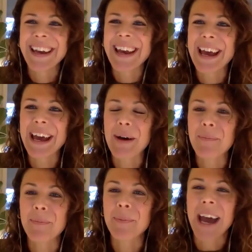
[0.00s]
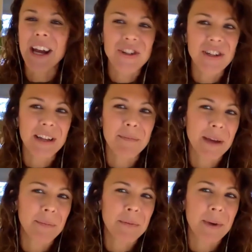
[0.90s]
But actually,
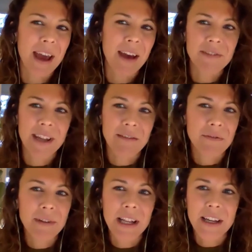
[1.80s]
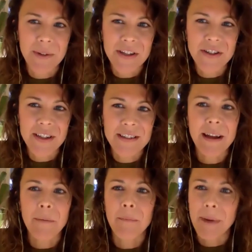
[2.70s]
maybe we have never really questioned, is
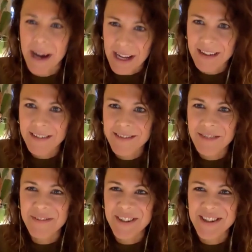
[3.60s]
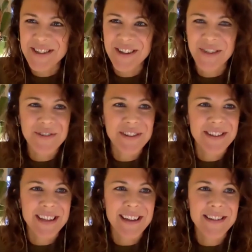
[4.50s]
that my definition of
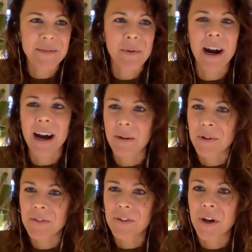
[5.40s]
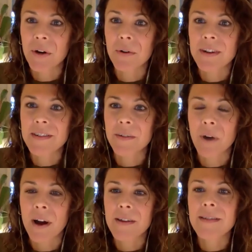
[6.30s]
success and where I want to go? Or is it
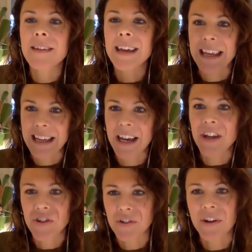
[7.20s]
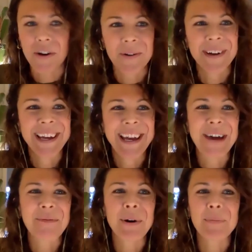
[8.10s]
what I think I should go
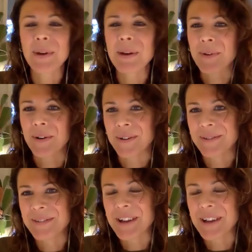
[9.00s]
and what people,